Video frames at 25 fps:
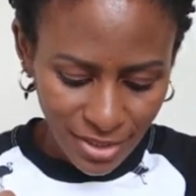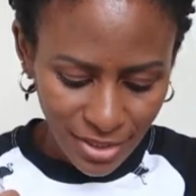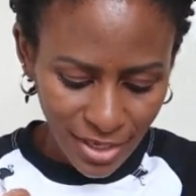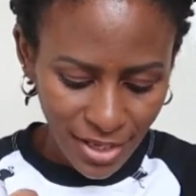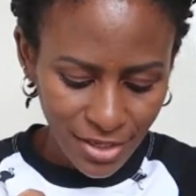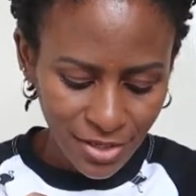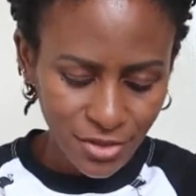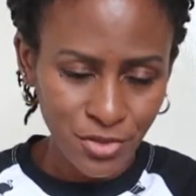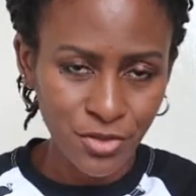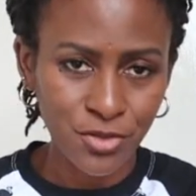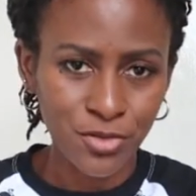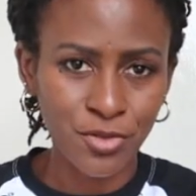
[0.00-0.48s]
a
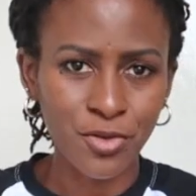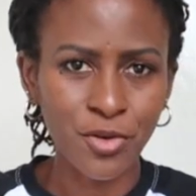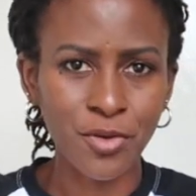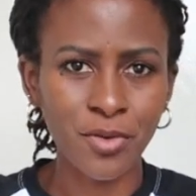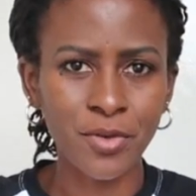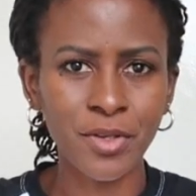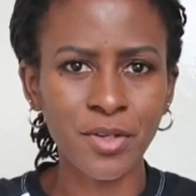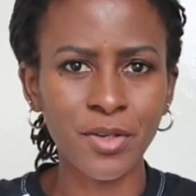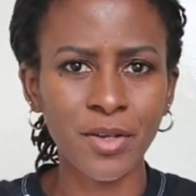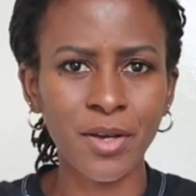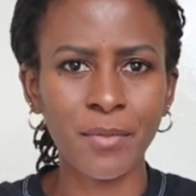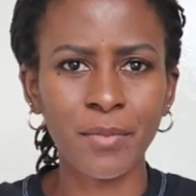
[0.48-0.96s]
lines
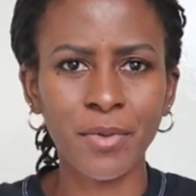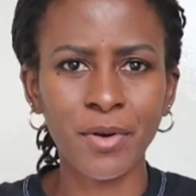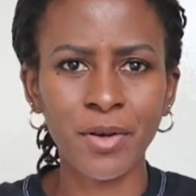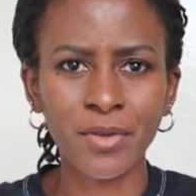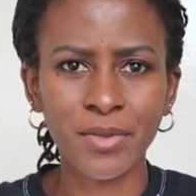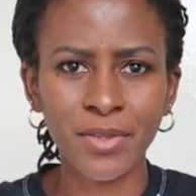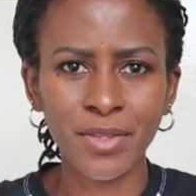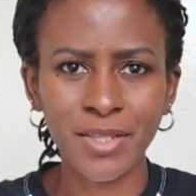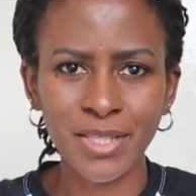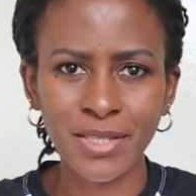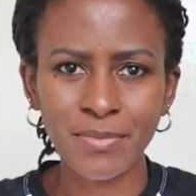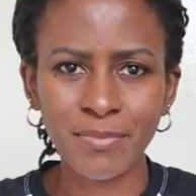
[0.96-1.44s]
drawing
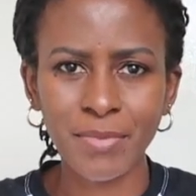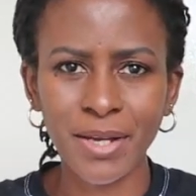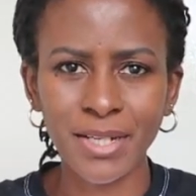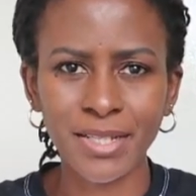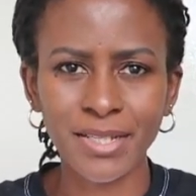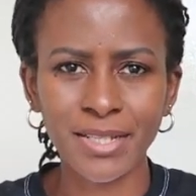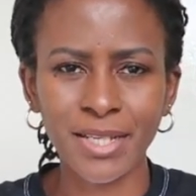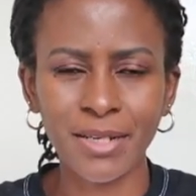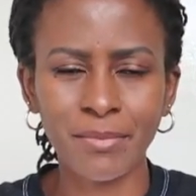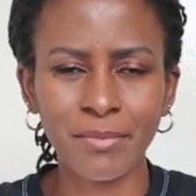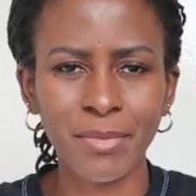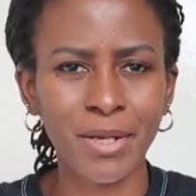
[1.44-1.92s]
about this
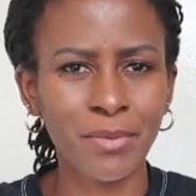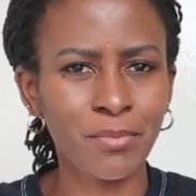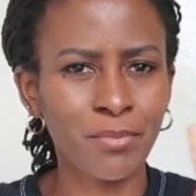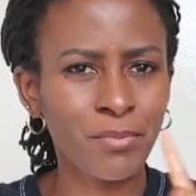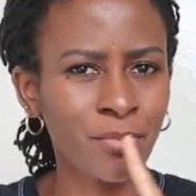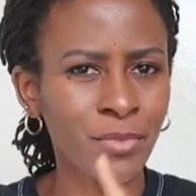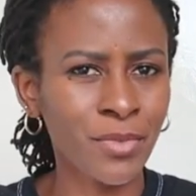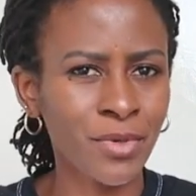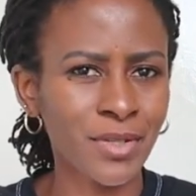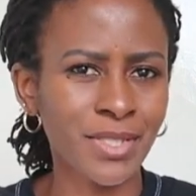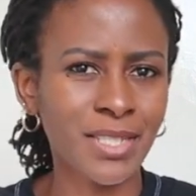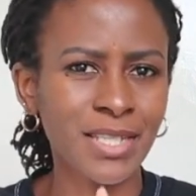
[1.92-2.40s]
pattern, but
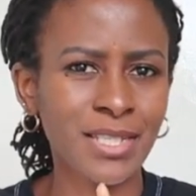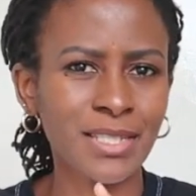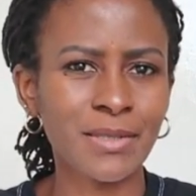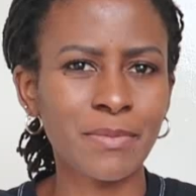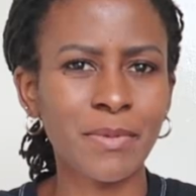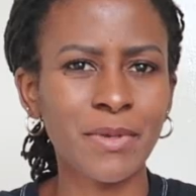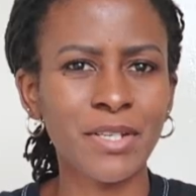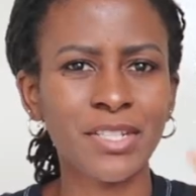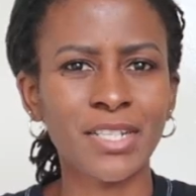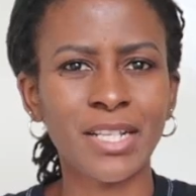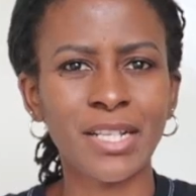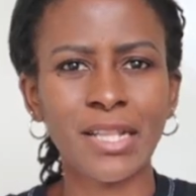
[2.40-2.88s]
most
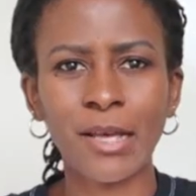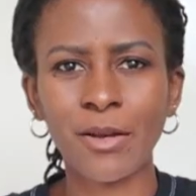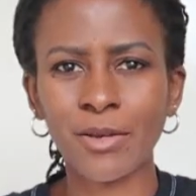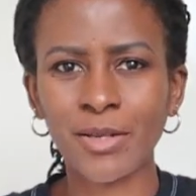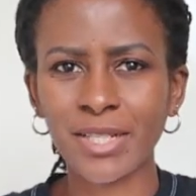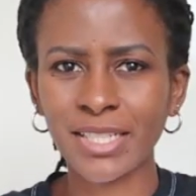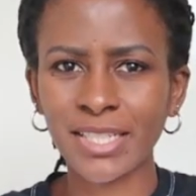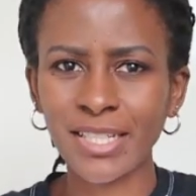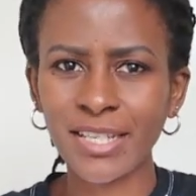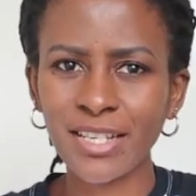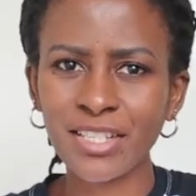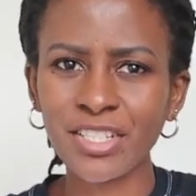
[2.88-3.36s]
especially I'll
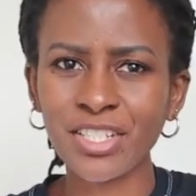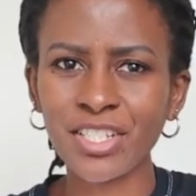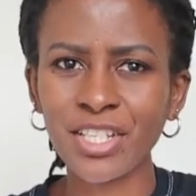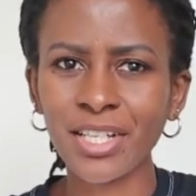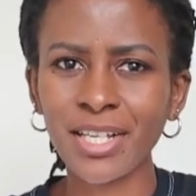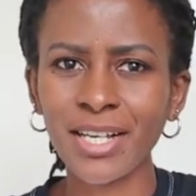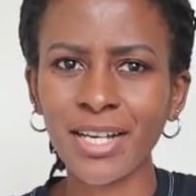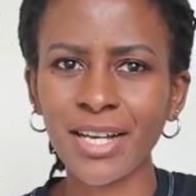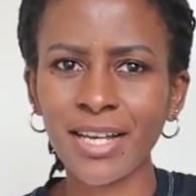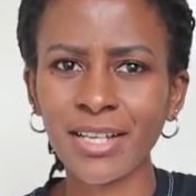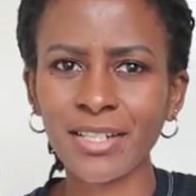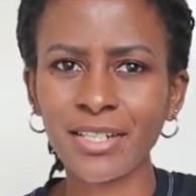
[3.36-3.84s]
attach a
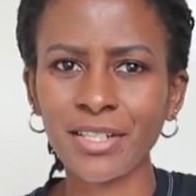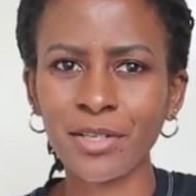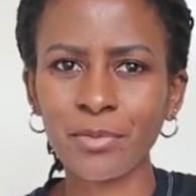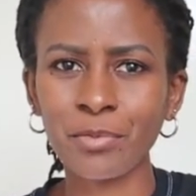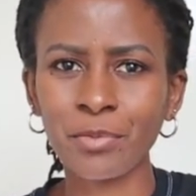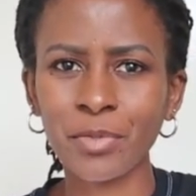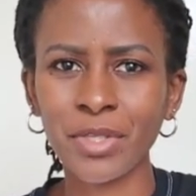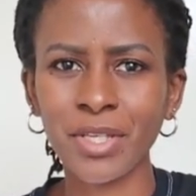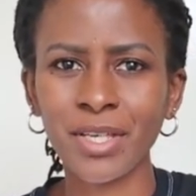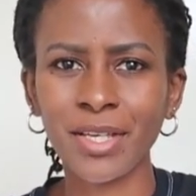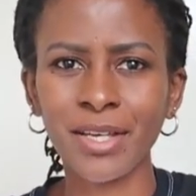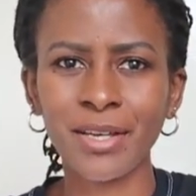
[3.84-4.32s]
card
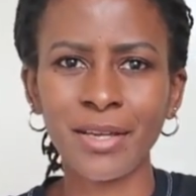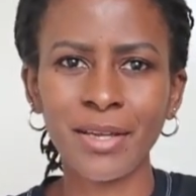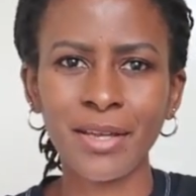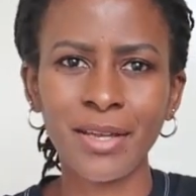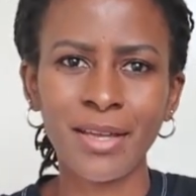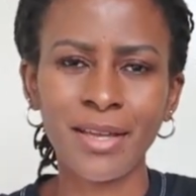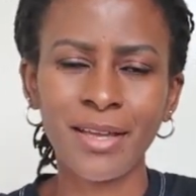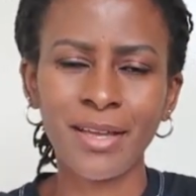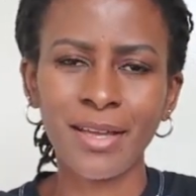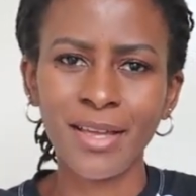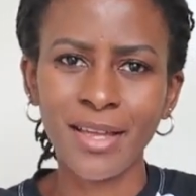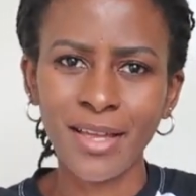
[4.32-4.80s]
up here
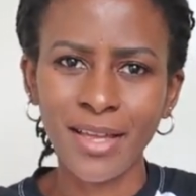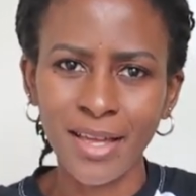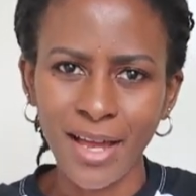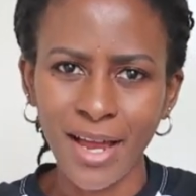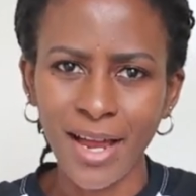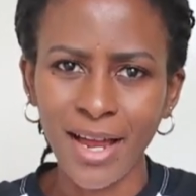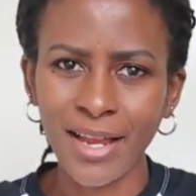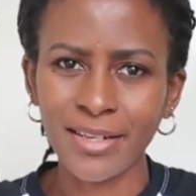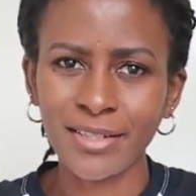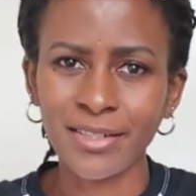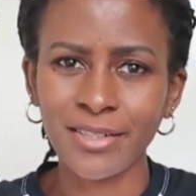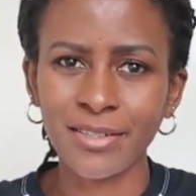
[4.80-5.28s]

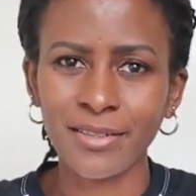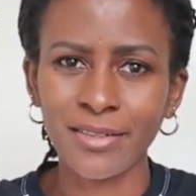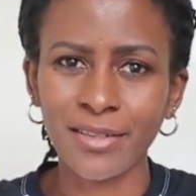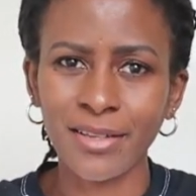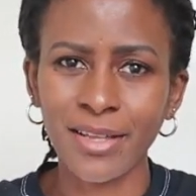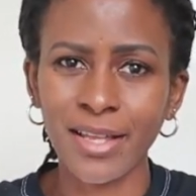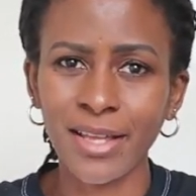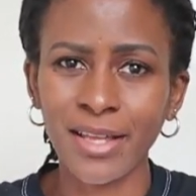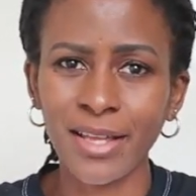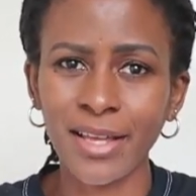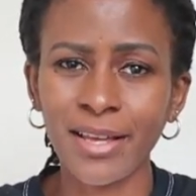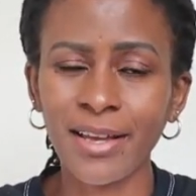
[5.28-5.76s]
and
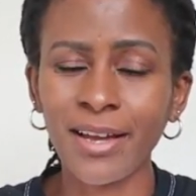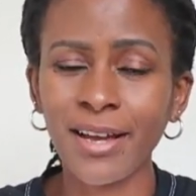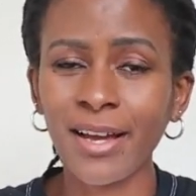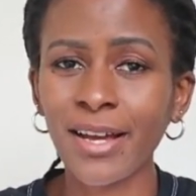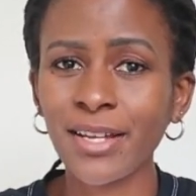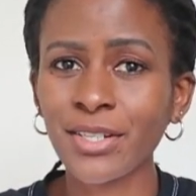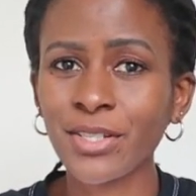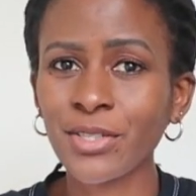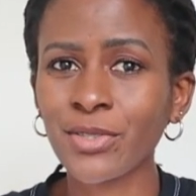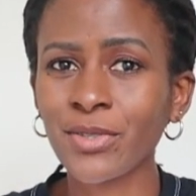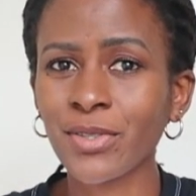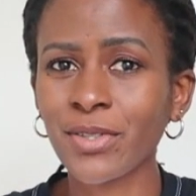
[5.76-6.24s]
a
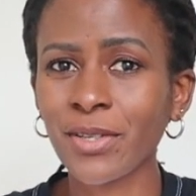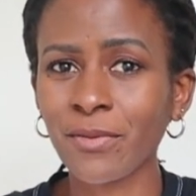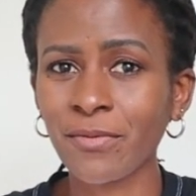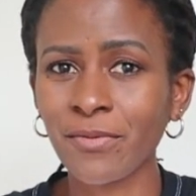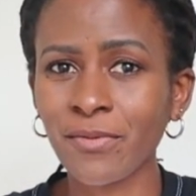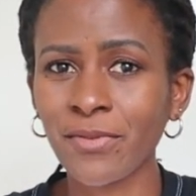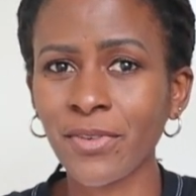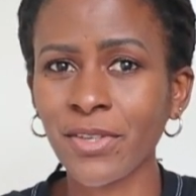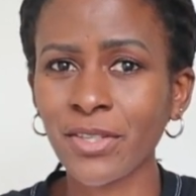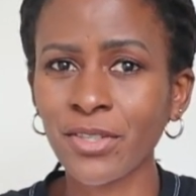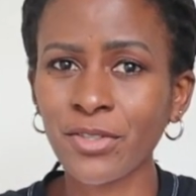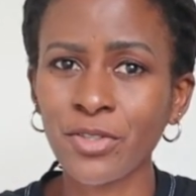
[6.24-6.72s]
card to the
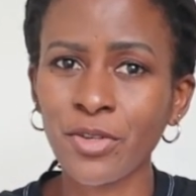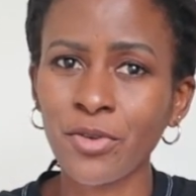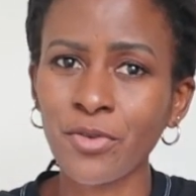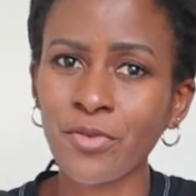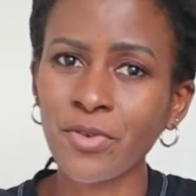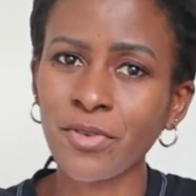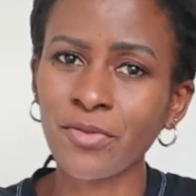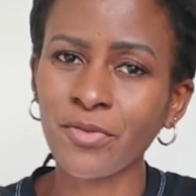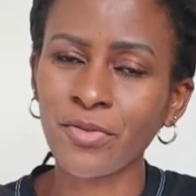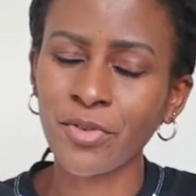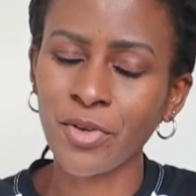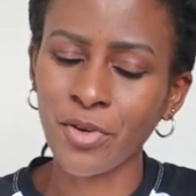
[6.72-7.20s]
video
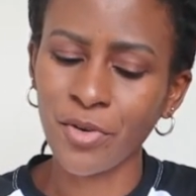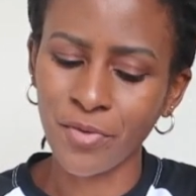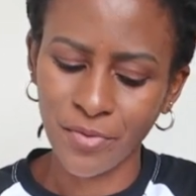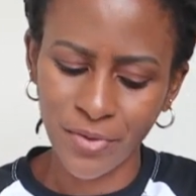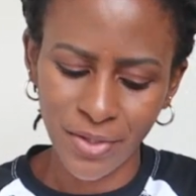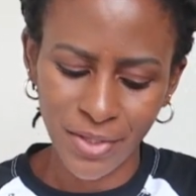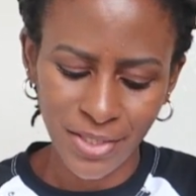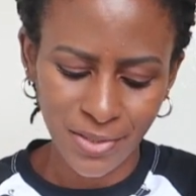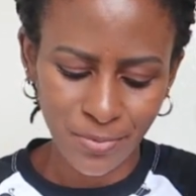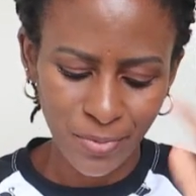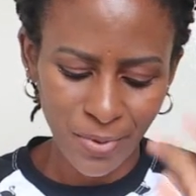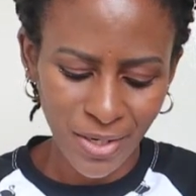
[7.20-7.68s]
review of
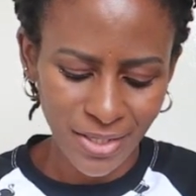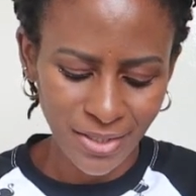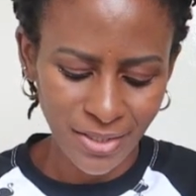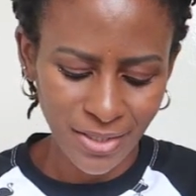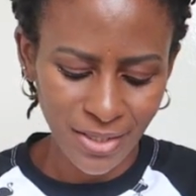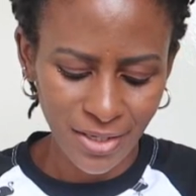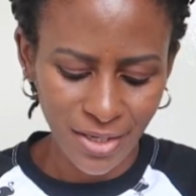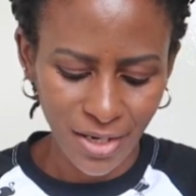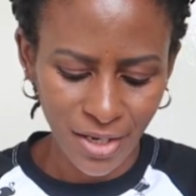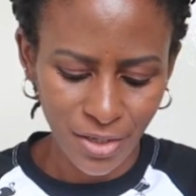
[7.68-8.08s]
this pattern.